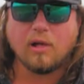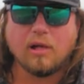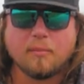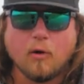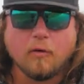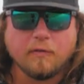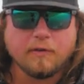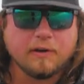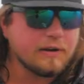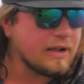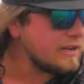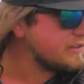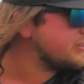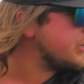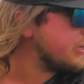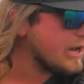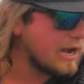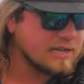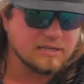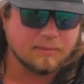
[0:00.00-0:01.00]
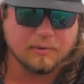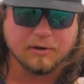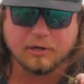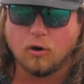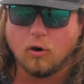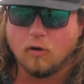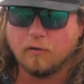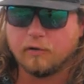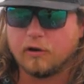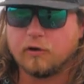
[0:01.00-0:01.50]
so while I'm over here next to you guys, I'm gonna
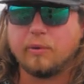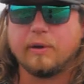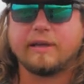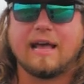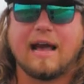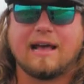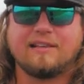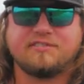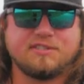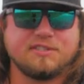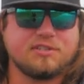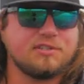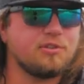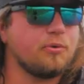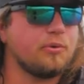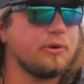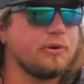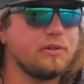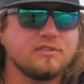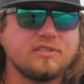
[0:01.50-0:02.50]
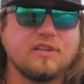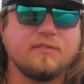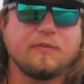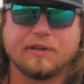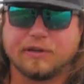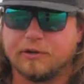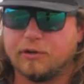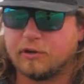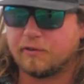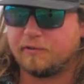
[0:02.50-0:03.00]
go over a quick casting tutorial and see if
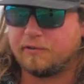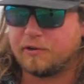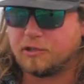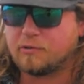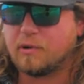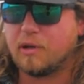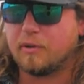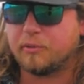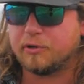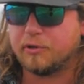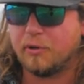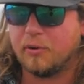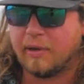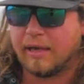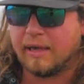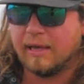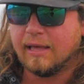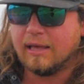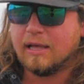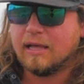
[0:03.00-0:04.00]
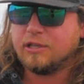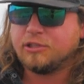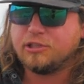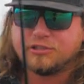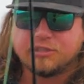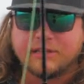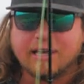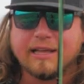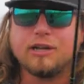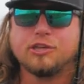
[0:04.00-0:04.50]
we can hook a fish while we're doing it.
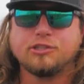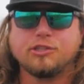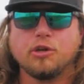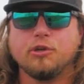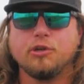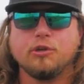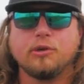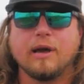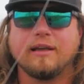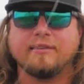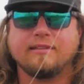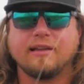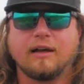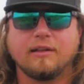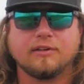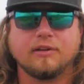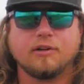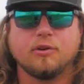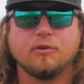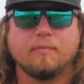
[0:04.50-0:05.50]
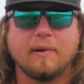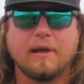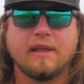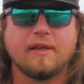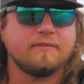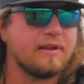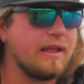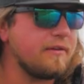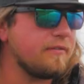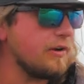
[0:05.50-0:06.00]
Just to kind of show you guys out there who may
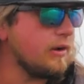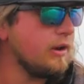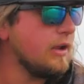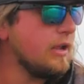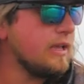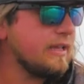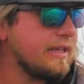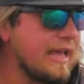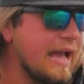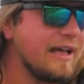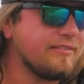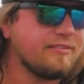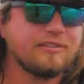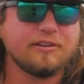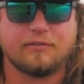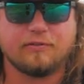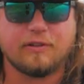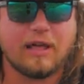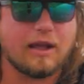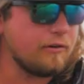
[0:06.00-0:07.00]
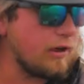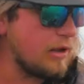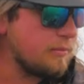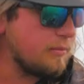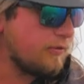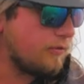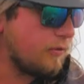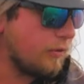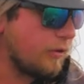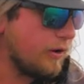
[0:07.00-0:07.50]
have never casted a fly rod
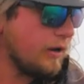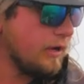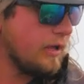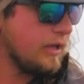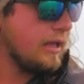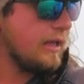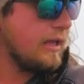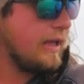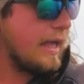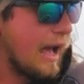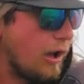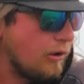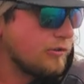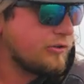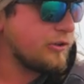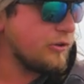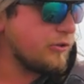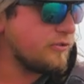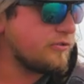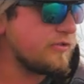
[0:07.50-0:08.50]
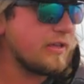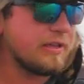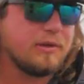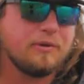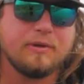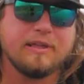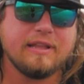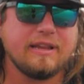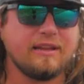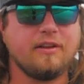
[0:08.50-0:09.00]
before, how to so that
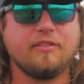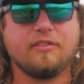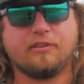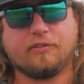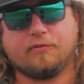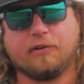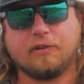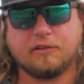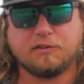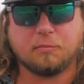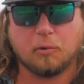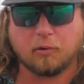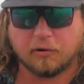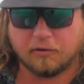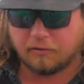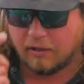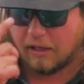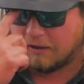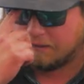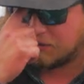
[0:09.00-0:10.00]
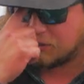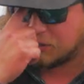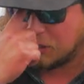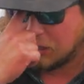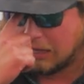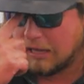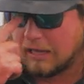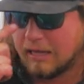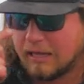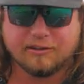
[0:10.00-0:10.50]
you can get into this fun sport of fly
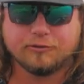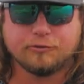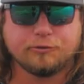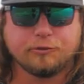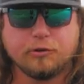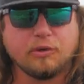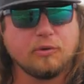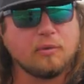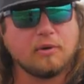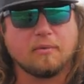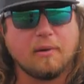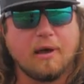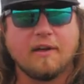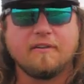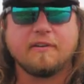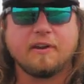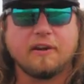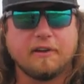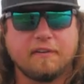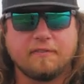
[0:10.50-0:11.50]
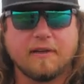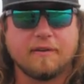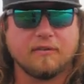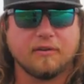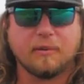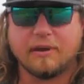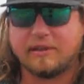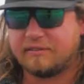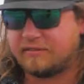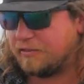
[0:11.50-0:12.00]
fishing. It is truly one of my very
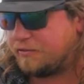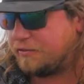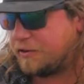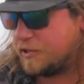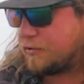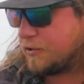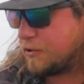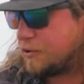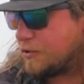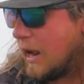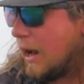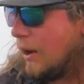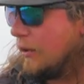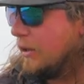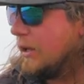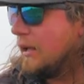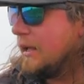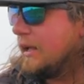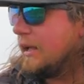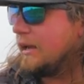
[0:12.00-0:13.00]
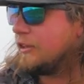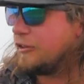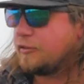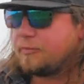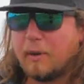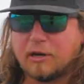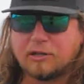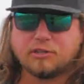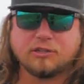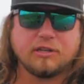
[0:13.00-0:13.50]
favorite ways to fish for trout. And
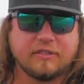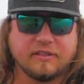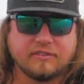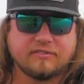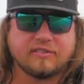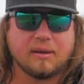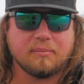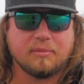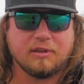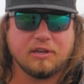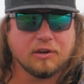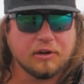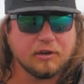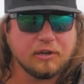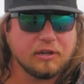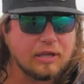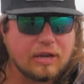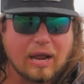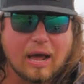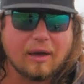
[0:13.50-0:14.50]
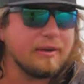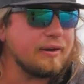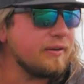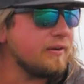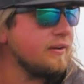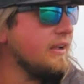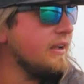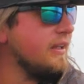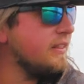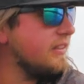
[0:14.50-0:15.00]
especially this time of year, you get out
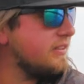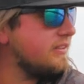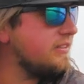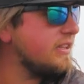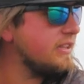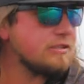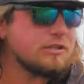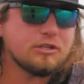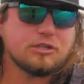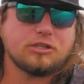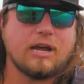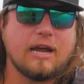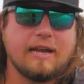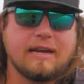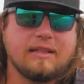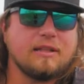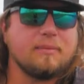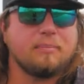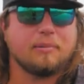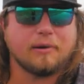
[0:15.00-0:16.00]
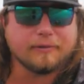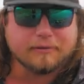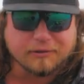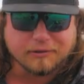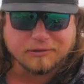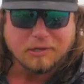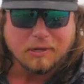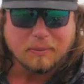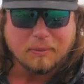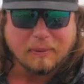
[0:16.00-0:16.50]
here, the sun's a shining, the birds
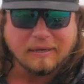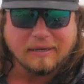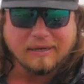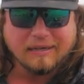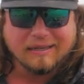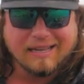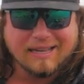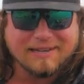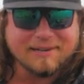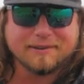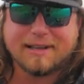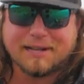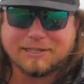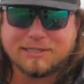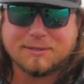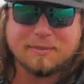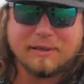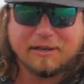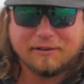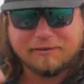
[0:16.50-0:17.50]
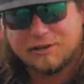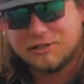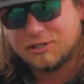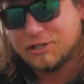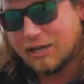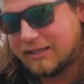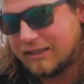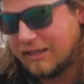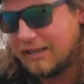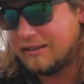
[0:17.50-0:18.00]
are chirping, and you're catching big
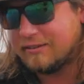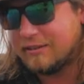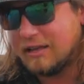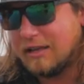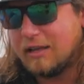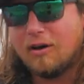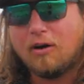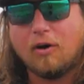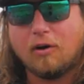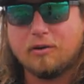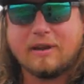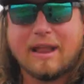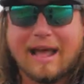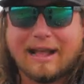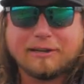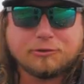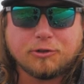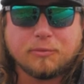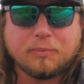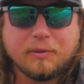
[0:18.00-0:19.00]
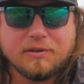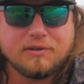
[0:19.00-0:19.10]
fish like this on natural